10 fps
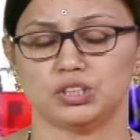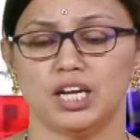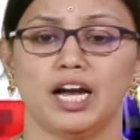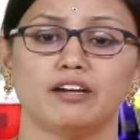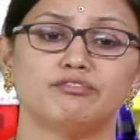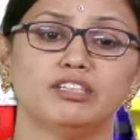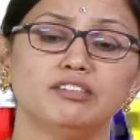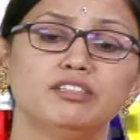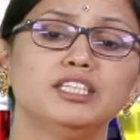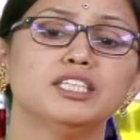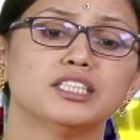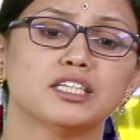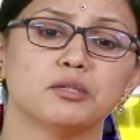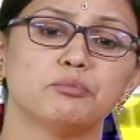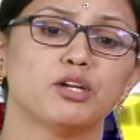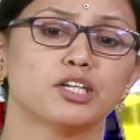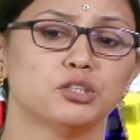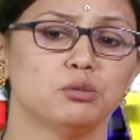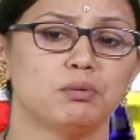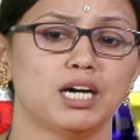A flower is a reproductive
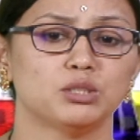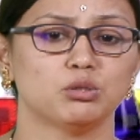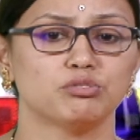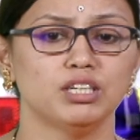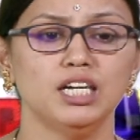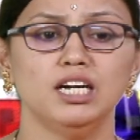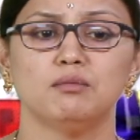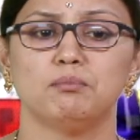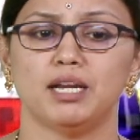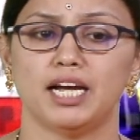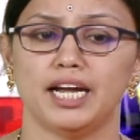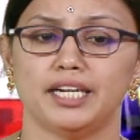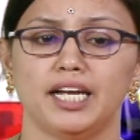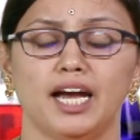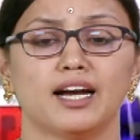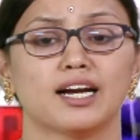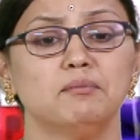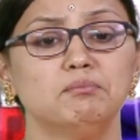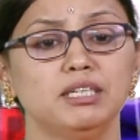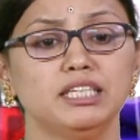part of a plant. A
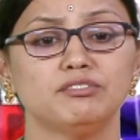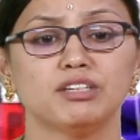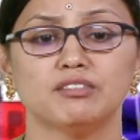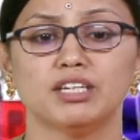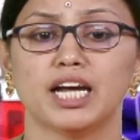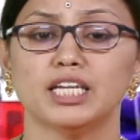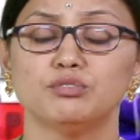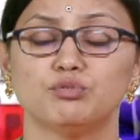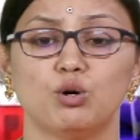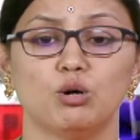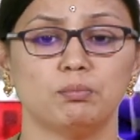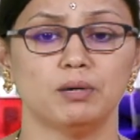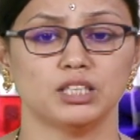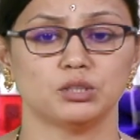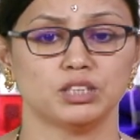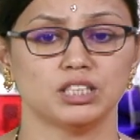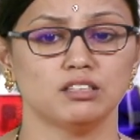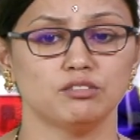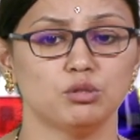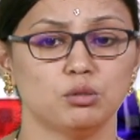complete flower has four parts. Which are the
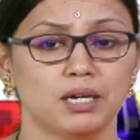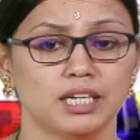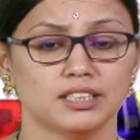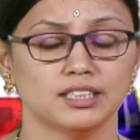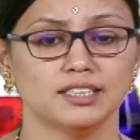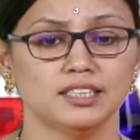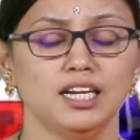four parts, children?